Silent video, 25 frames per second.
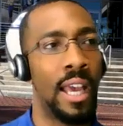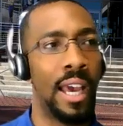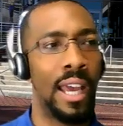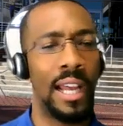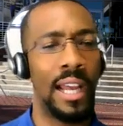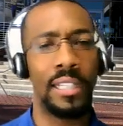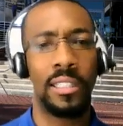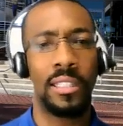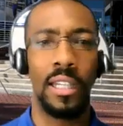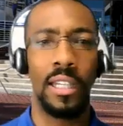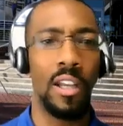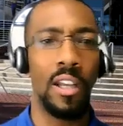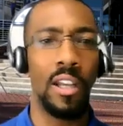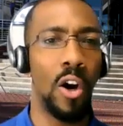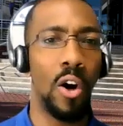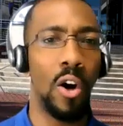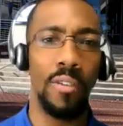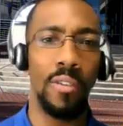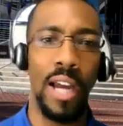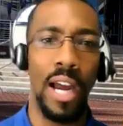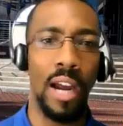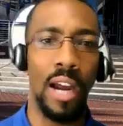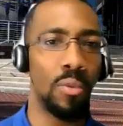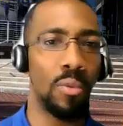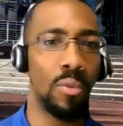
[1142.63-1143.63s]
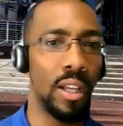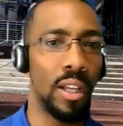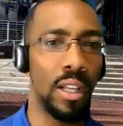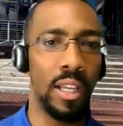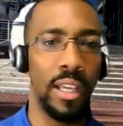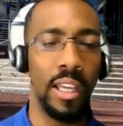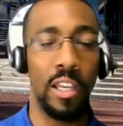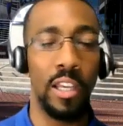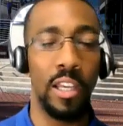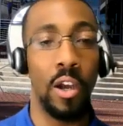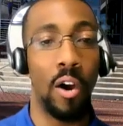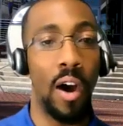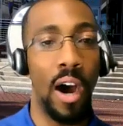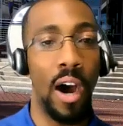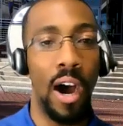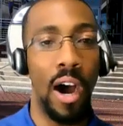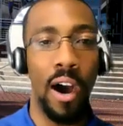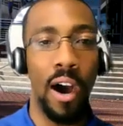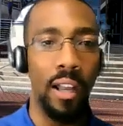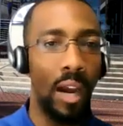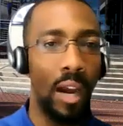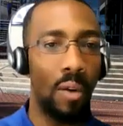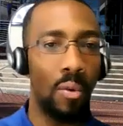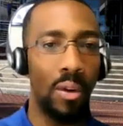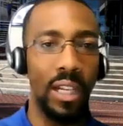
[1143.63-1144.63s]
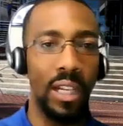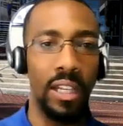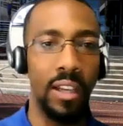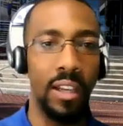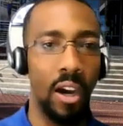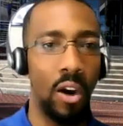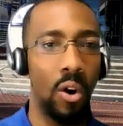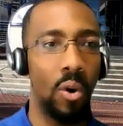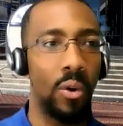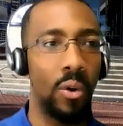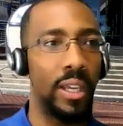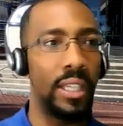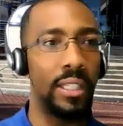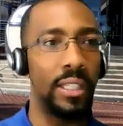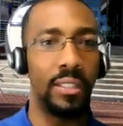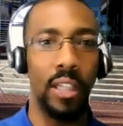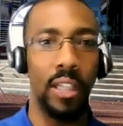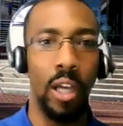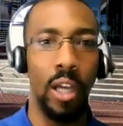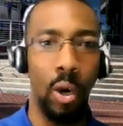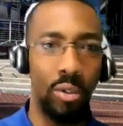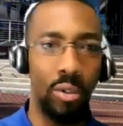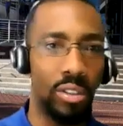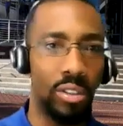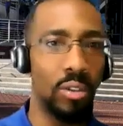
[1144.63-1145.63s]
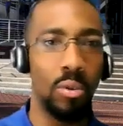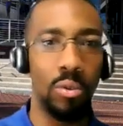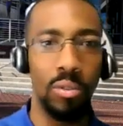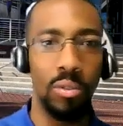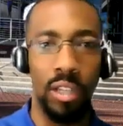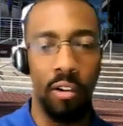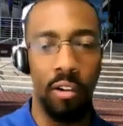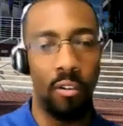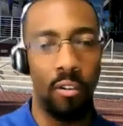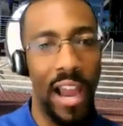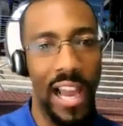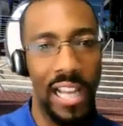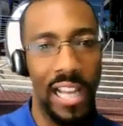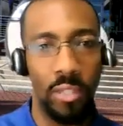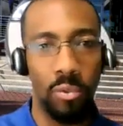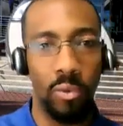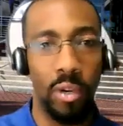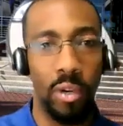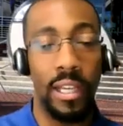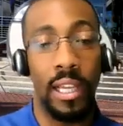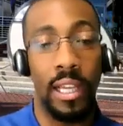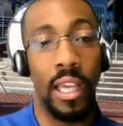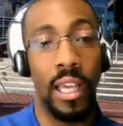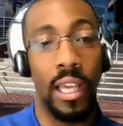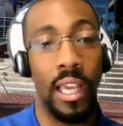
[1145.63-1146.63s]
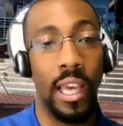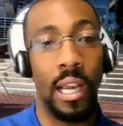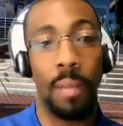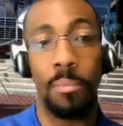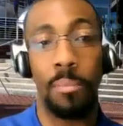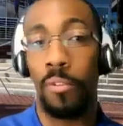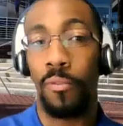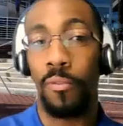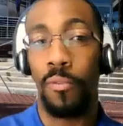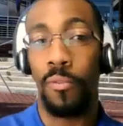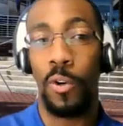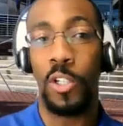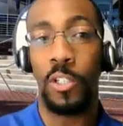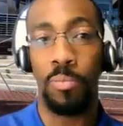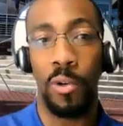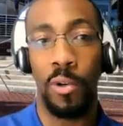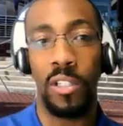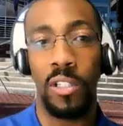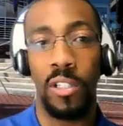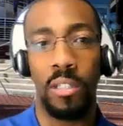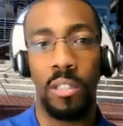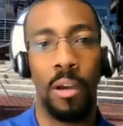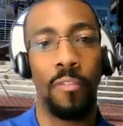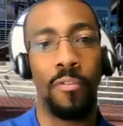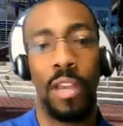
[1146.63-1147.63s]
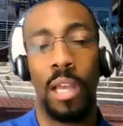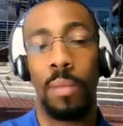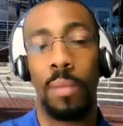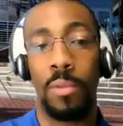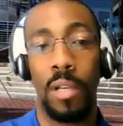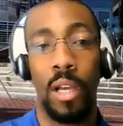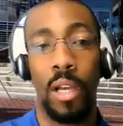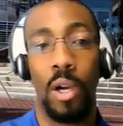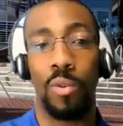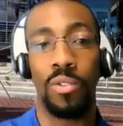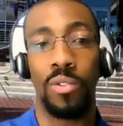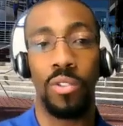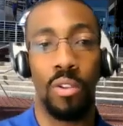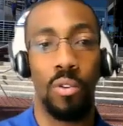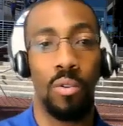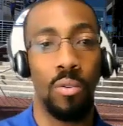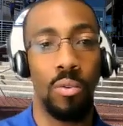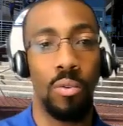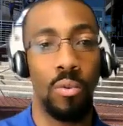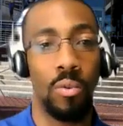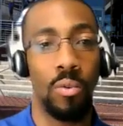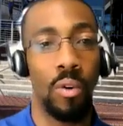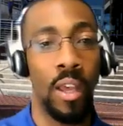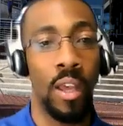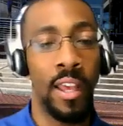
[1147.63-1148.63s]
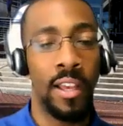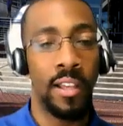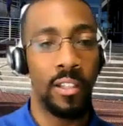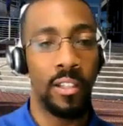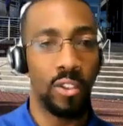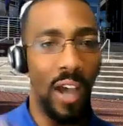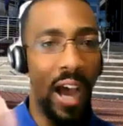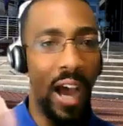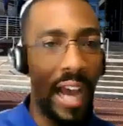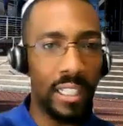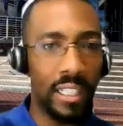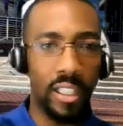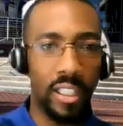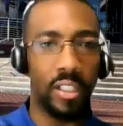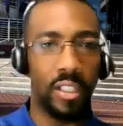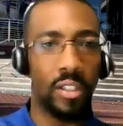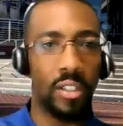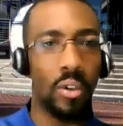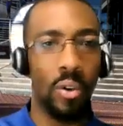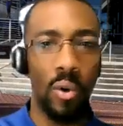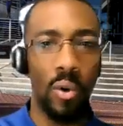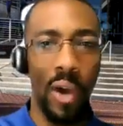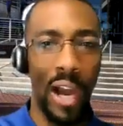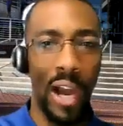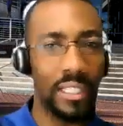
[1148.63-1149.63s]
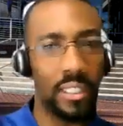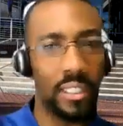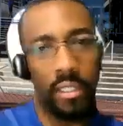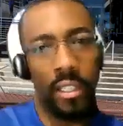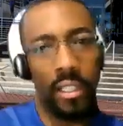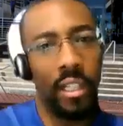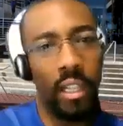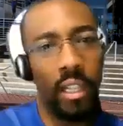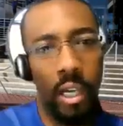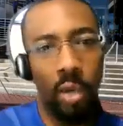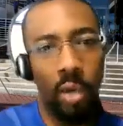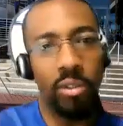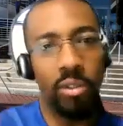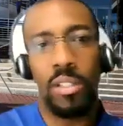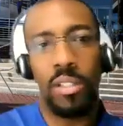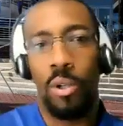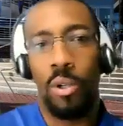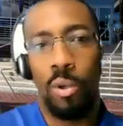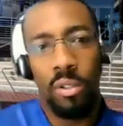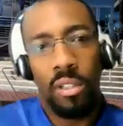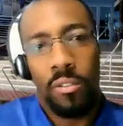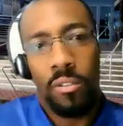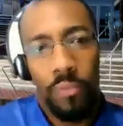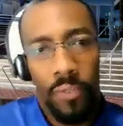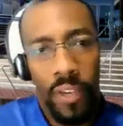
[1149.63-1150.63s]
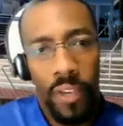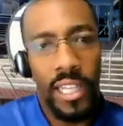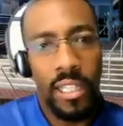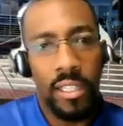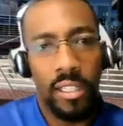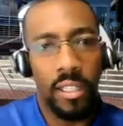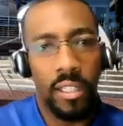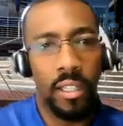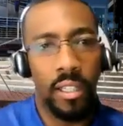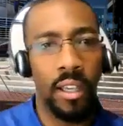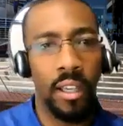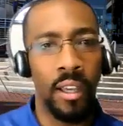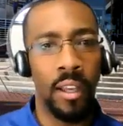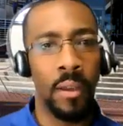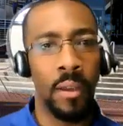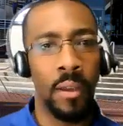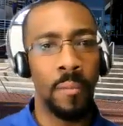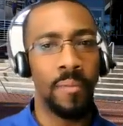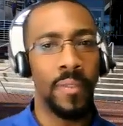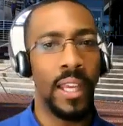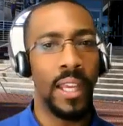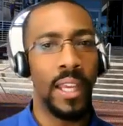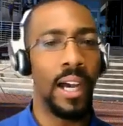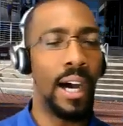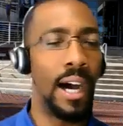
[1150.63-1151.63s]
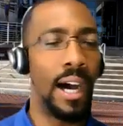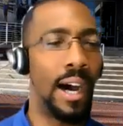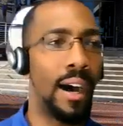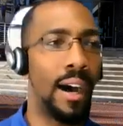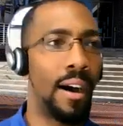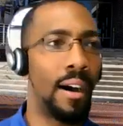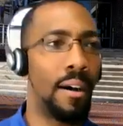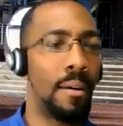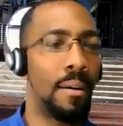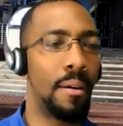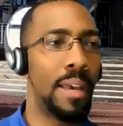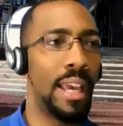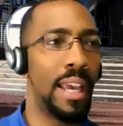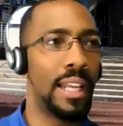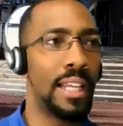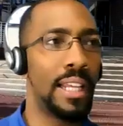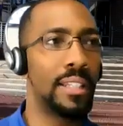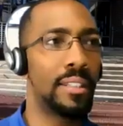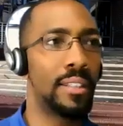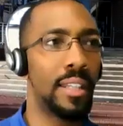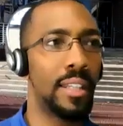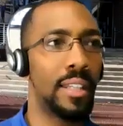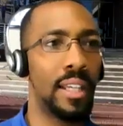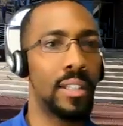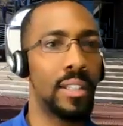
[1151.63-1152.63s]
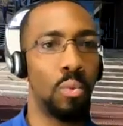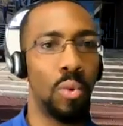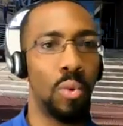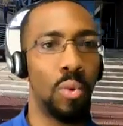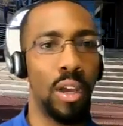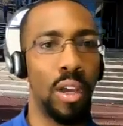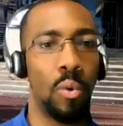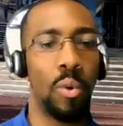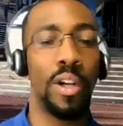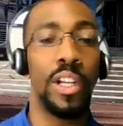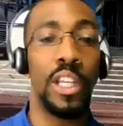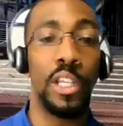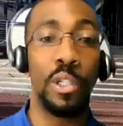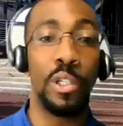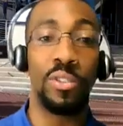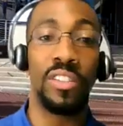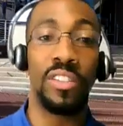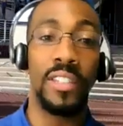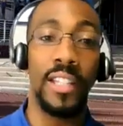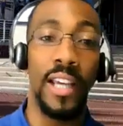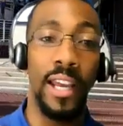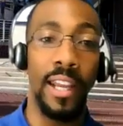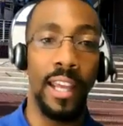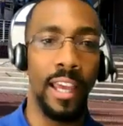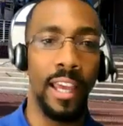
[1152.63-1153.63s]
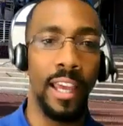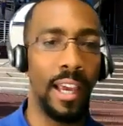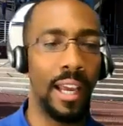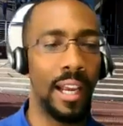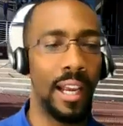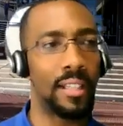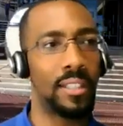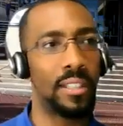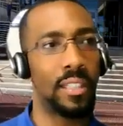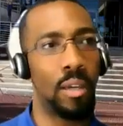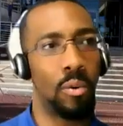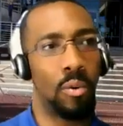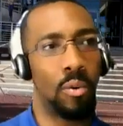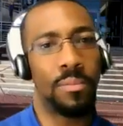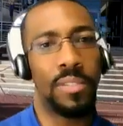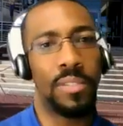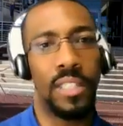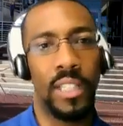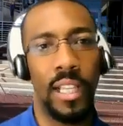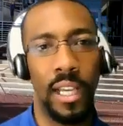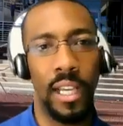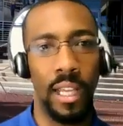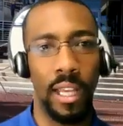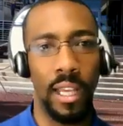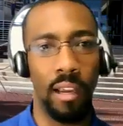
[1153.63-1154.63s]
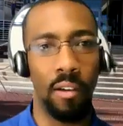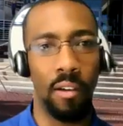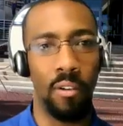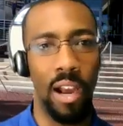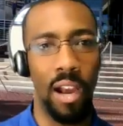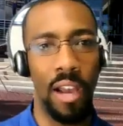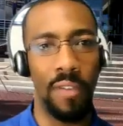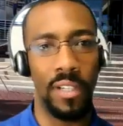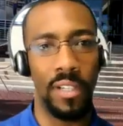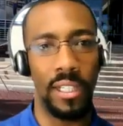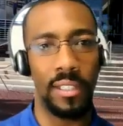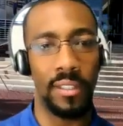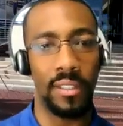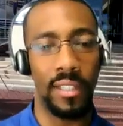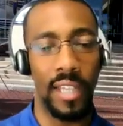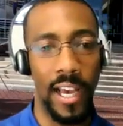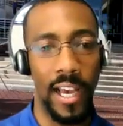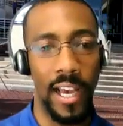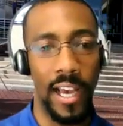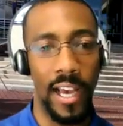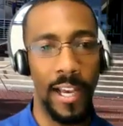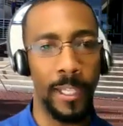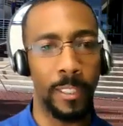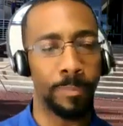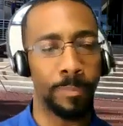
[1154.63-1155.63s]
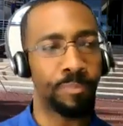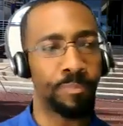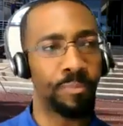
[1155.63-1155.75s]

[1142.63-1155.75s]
And I said, no, not really. All I really know is go to school and graduate again. I'm the first person in my family to go to school. So I just knew I just need to go to school and finish it. And he says, well, what are you studying? And I said, well, I'm studying graphic design.